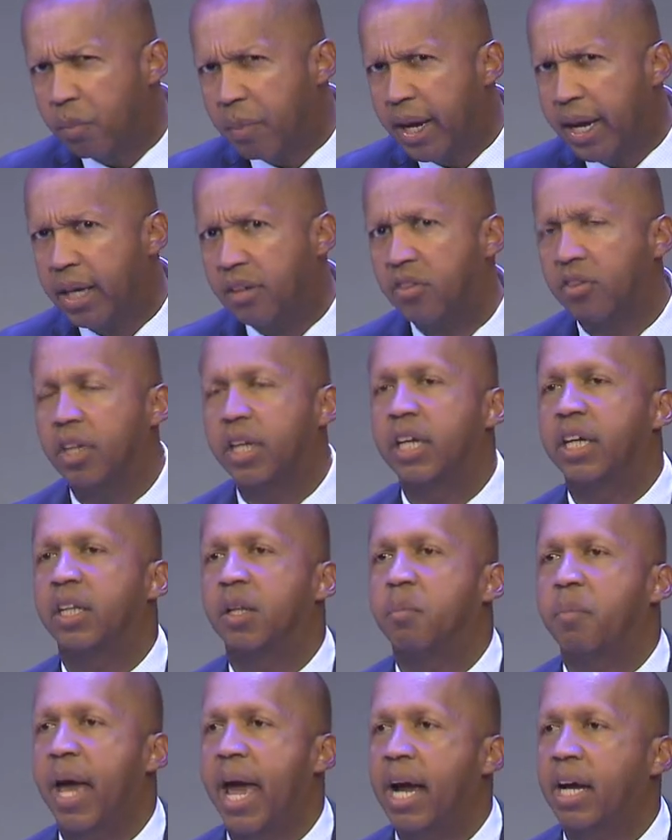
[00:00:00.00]
man sitting in
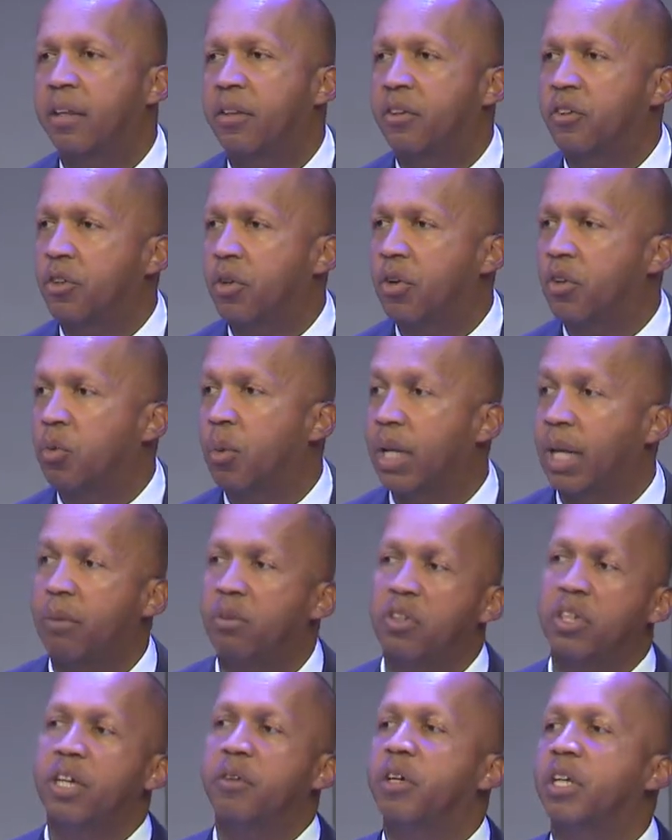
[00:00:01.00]
the back of the church while I
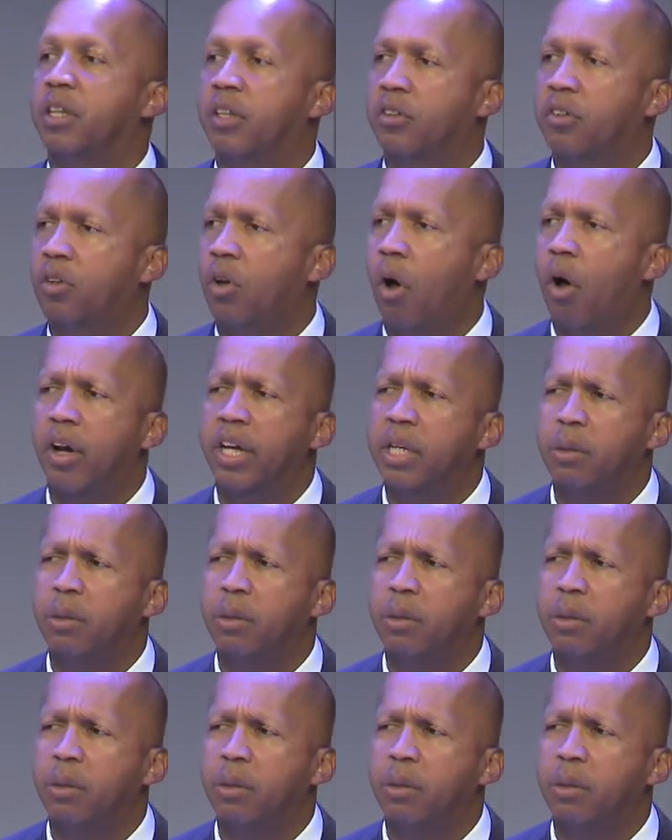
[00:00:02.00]
was giving this talk,